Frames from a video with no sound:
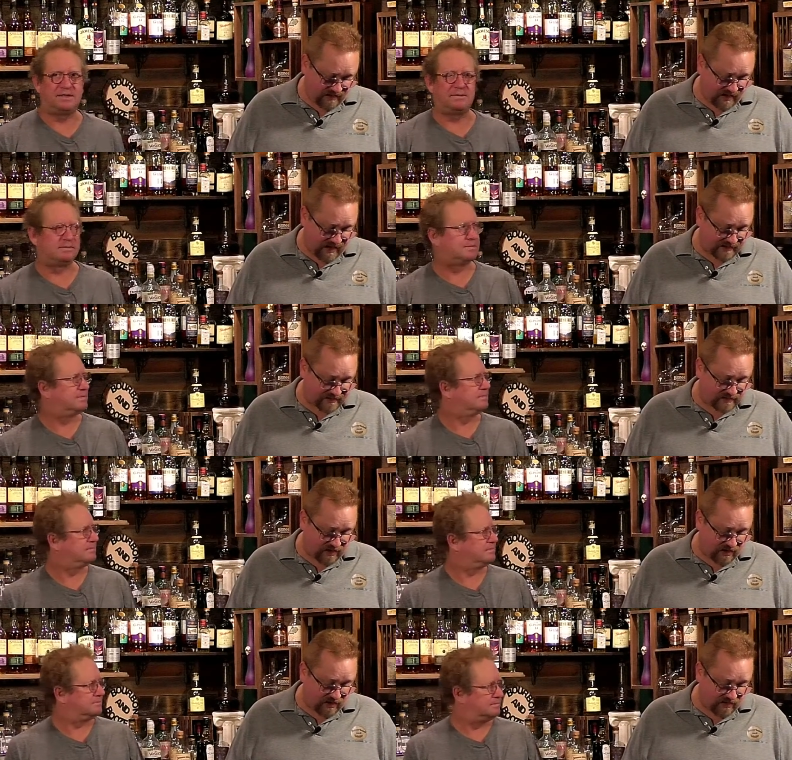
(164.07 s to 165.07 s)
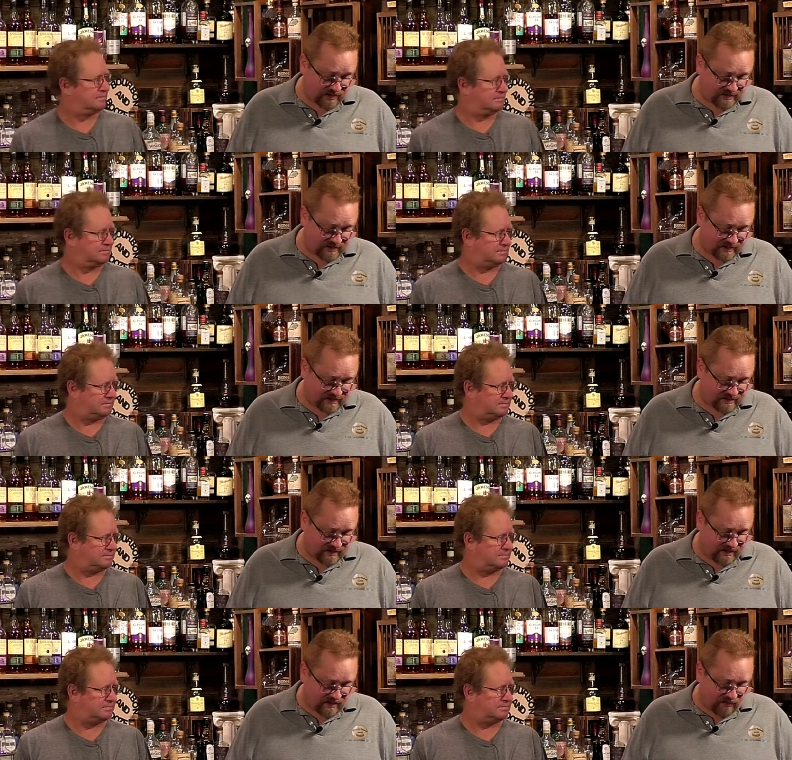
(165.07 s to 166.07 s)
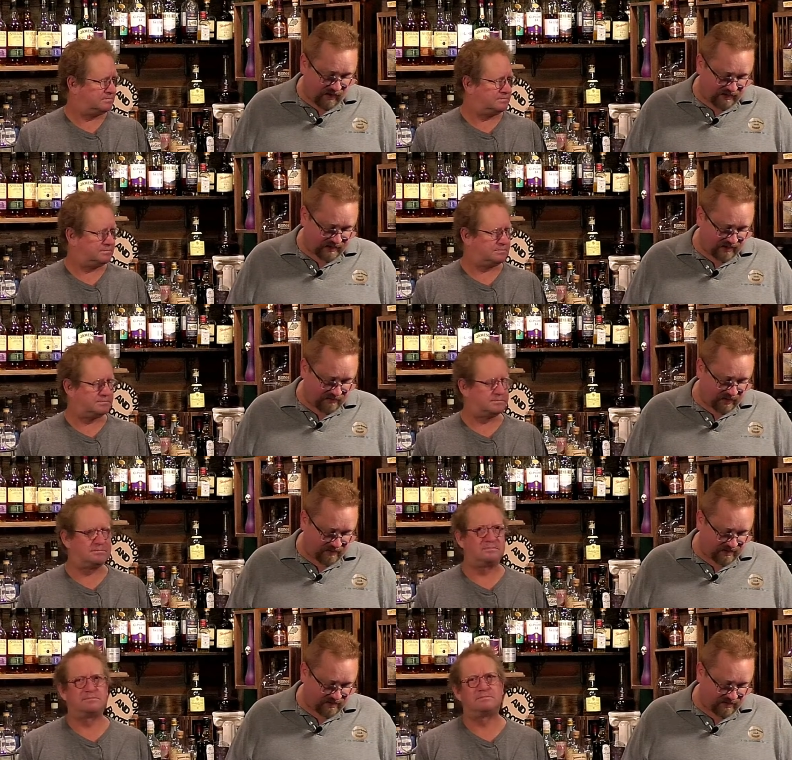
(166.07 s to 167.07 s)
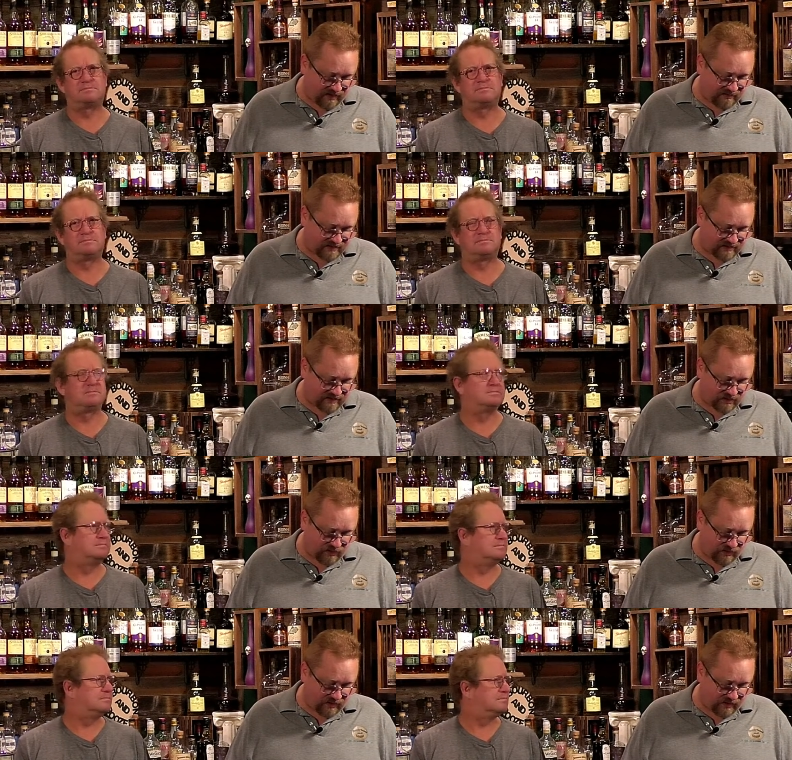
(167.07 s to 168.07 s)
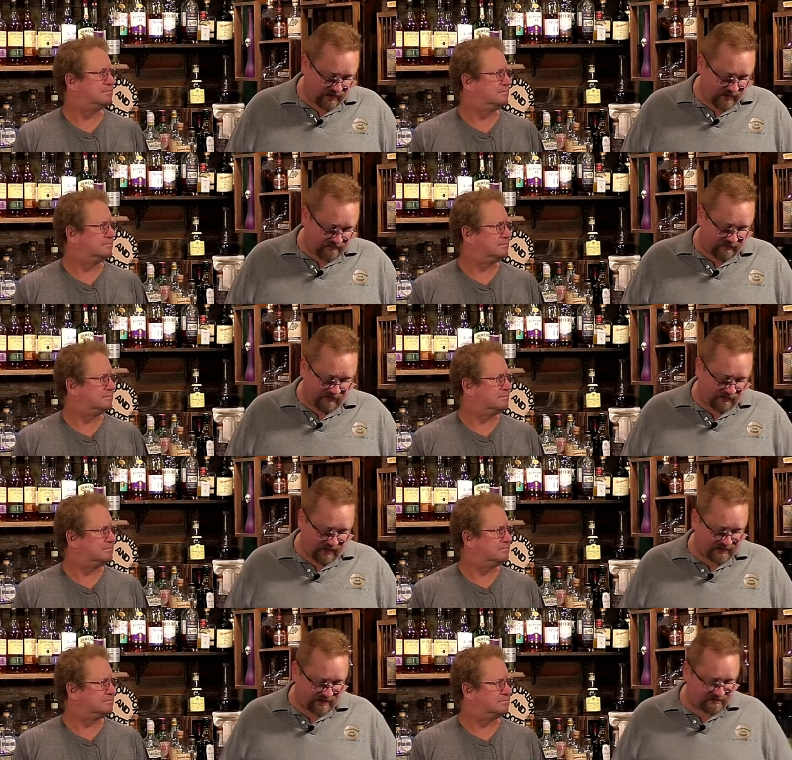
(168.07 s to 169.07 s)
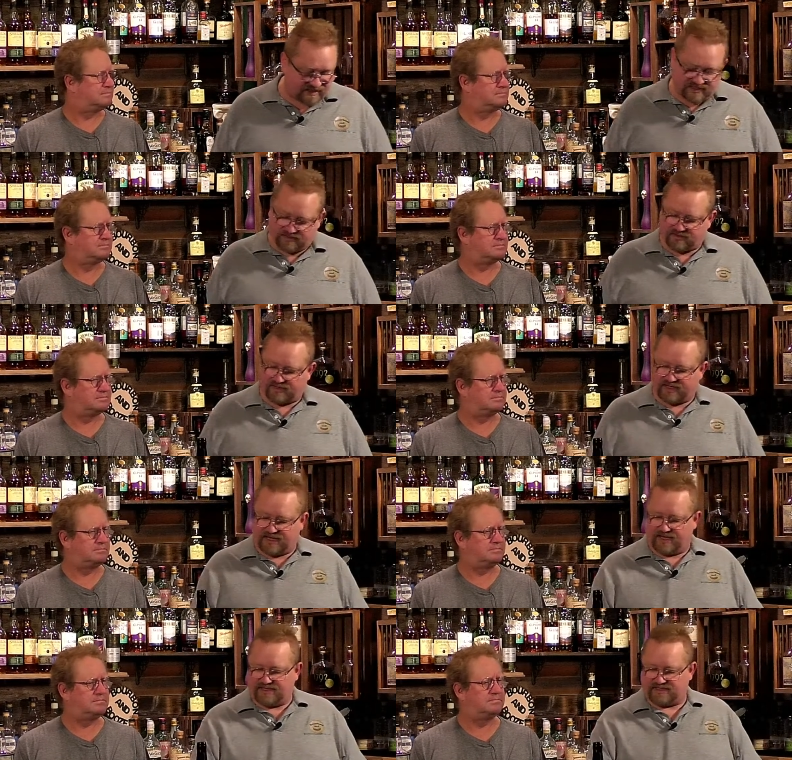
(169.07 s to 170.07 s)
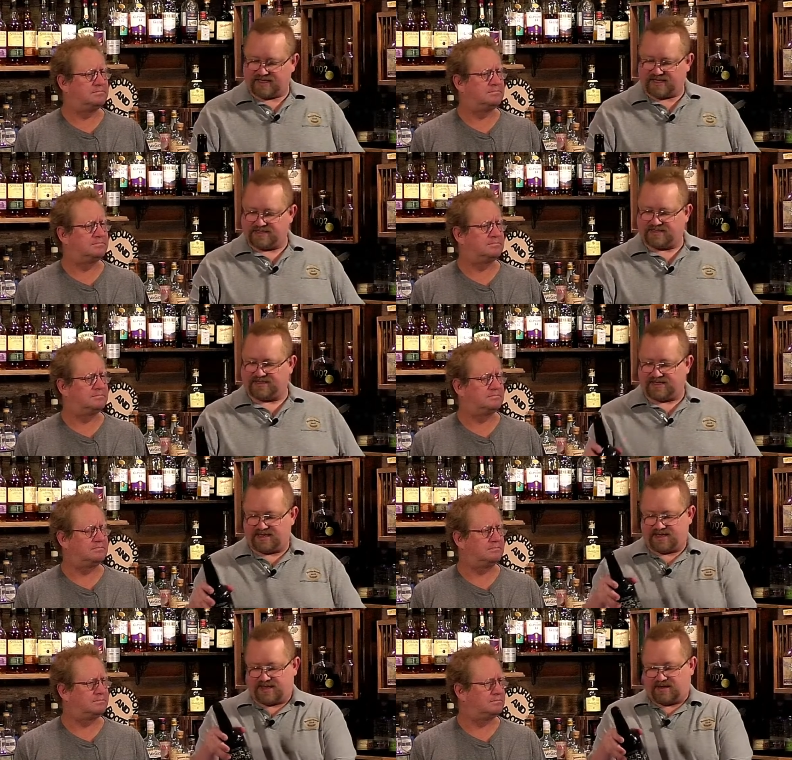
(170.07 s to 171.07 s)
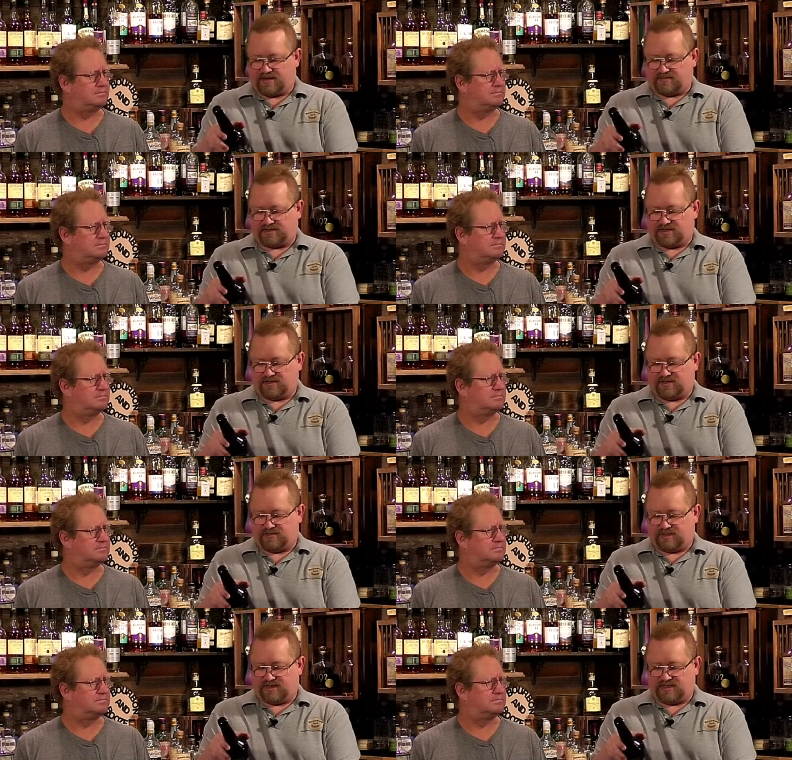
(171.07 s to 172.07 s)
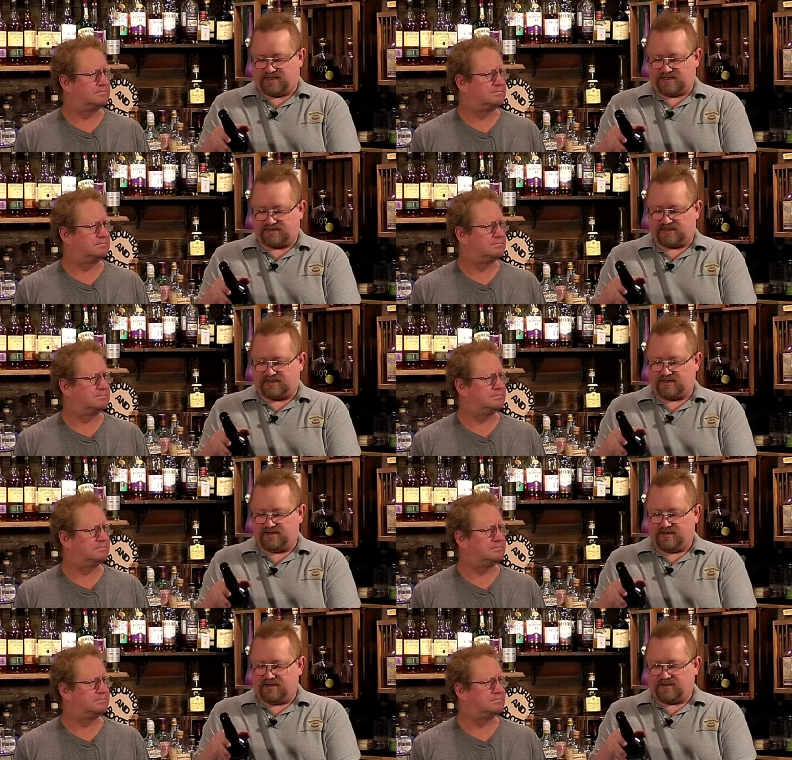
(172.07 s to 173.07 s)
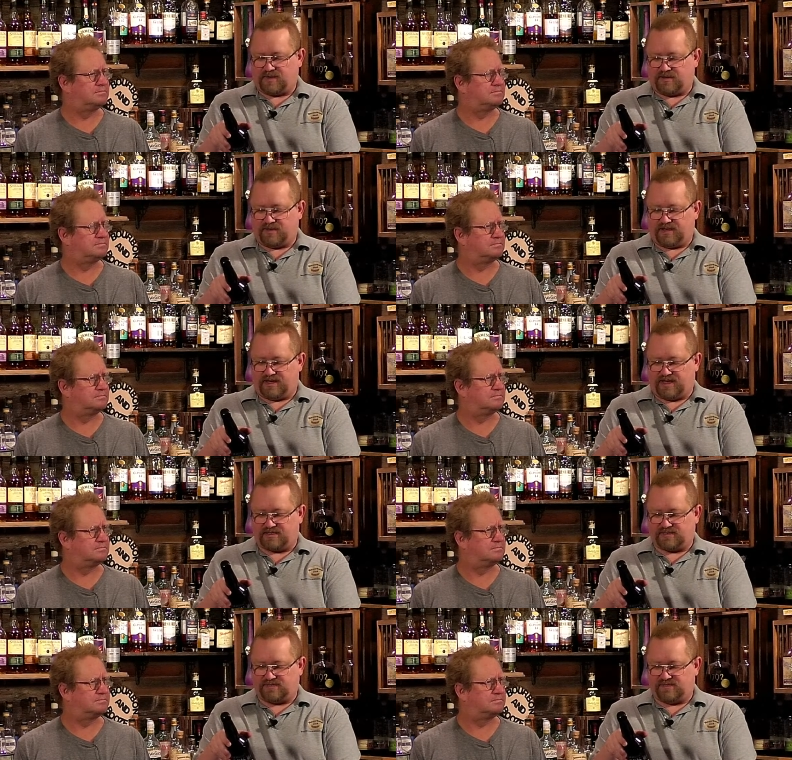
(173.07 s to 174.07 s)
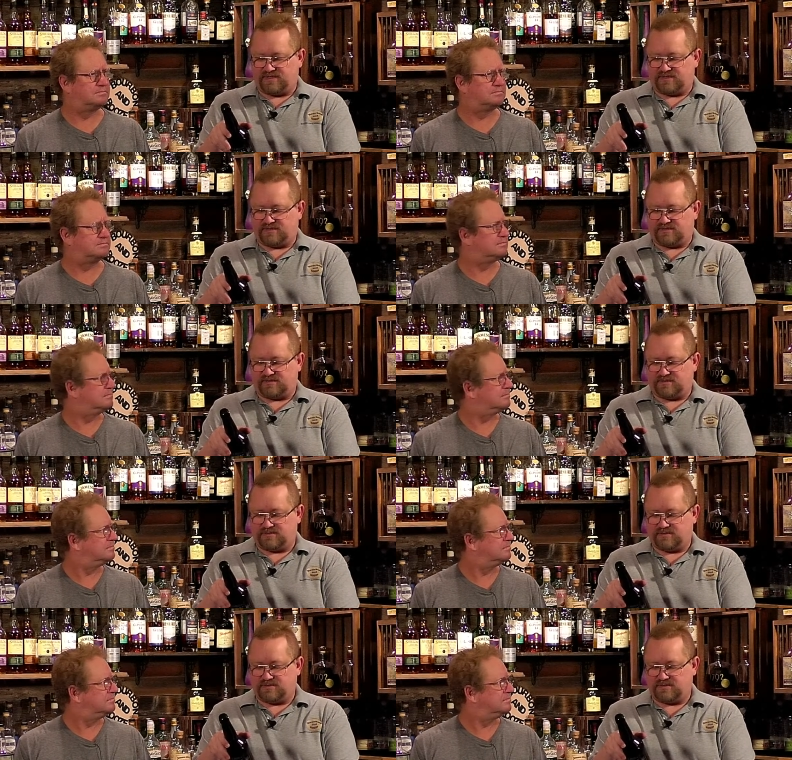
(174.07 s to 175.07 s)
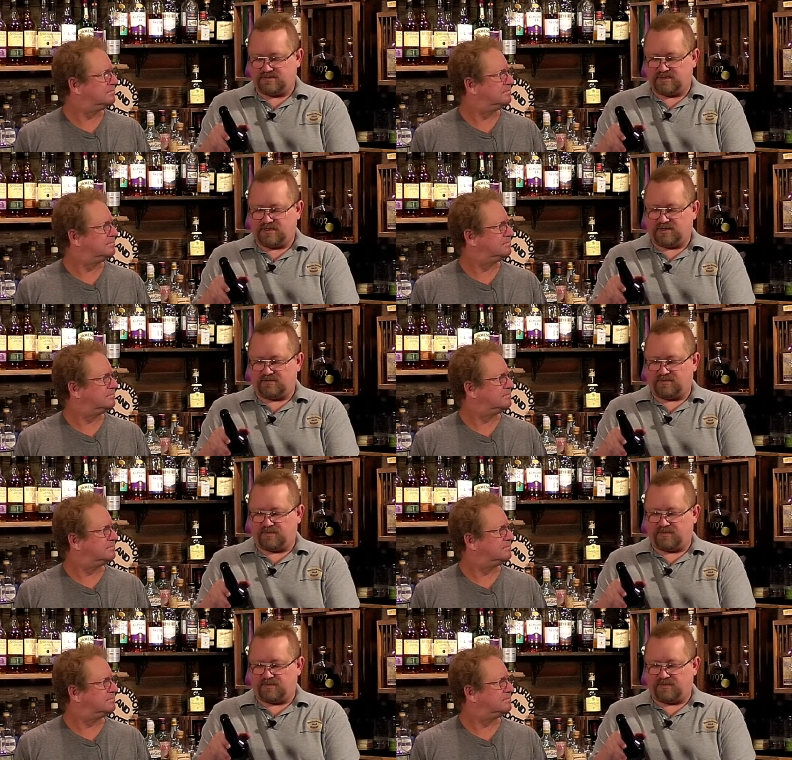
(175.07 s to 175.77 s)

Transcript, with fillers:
Speaker 1: Yeah, so this is Rock Town Bourbon Cream. It's a liqueur from the Rock Town Distillery in Tennessee, and I'll tell you, I think it's uh, probably Nashville. I don't